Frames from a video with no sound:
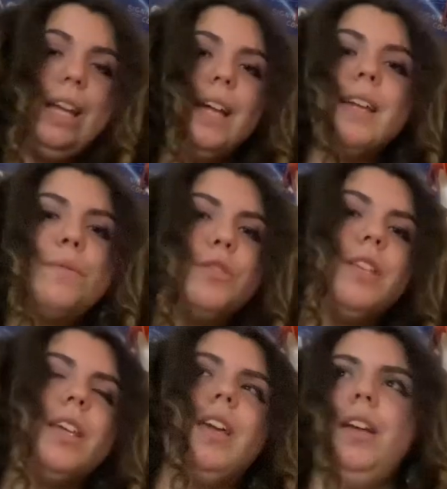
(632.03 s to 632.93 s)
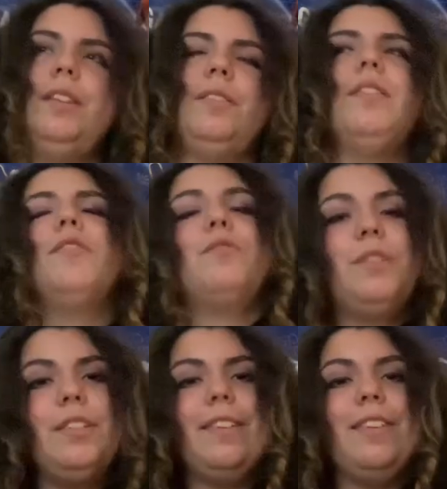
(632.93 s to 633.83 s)
And I'm just thinking it's a
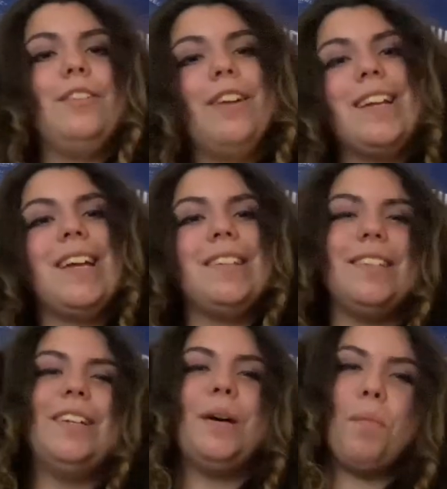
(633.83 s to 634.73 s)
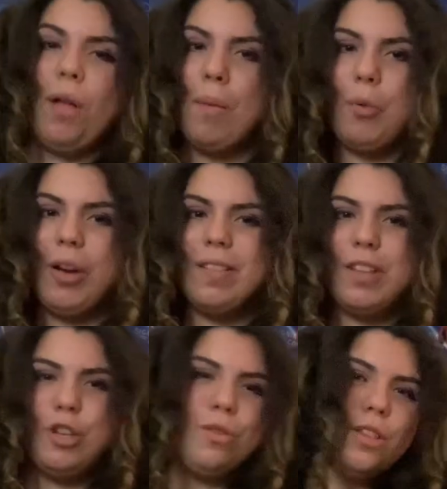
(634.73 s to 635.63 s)
really great idea and plot point
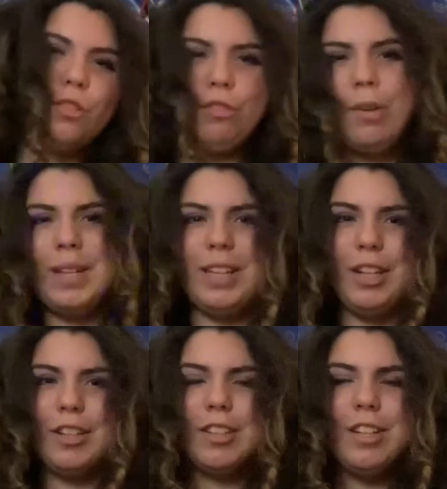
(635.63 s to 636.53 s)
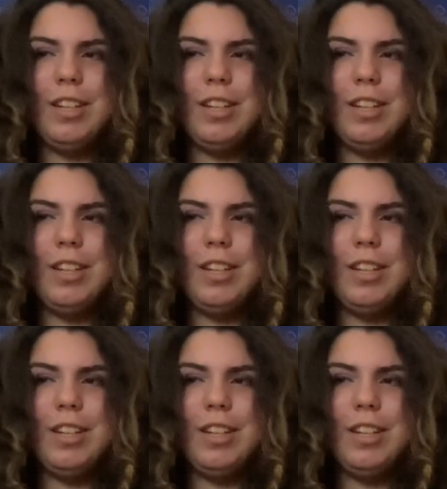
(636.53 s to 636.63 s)
that you can throw in there,